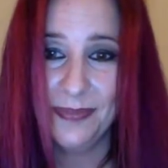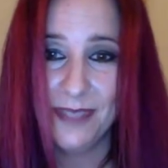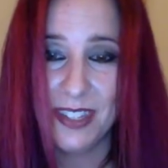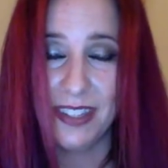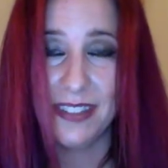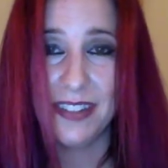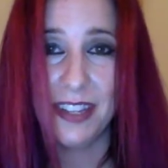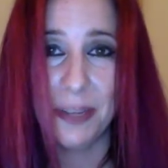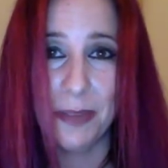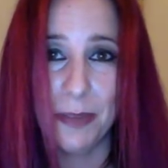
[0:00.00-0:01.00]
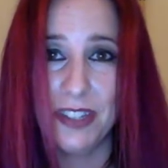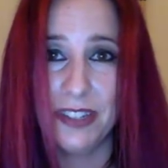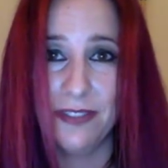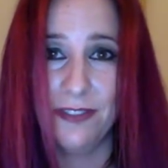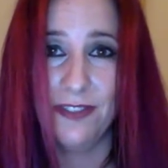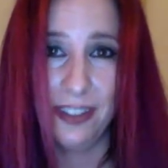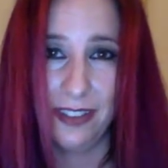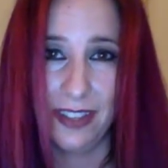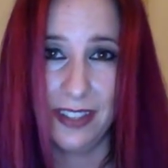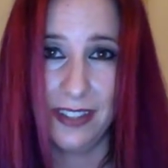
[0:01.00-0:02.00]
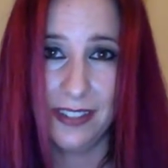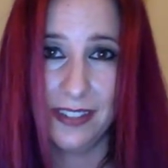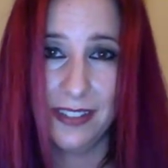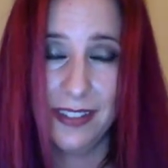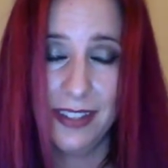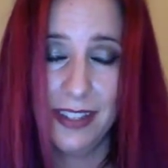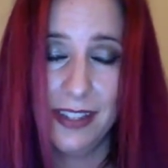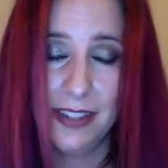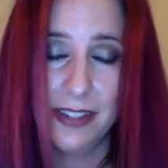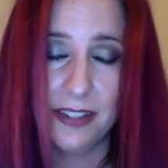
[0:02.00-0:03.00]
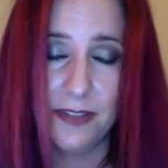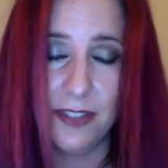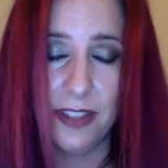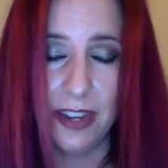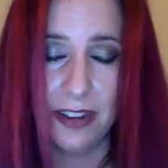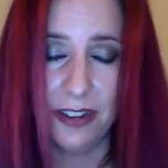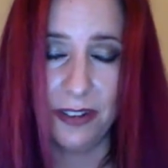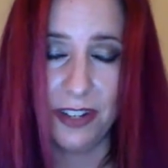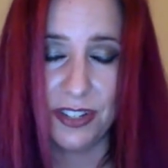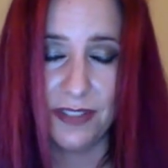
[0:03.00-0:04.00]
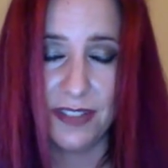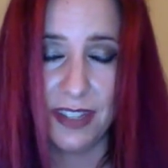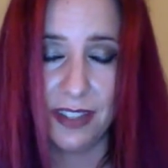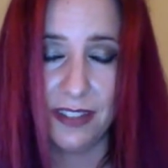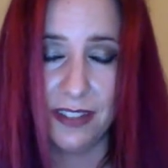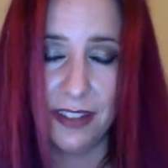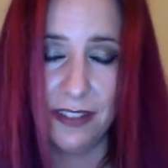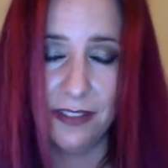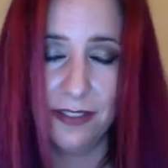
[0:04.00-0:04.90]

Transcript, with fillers: So let's take a moment to feel this, to feel that integration of sex and love.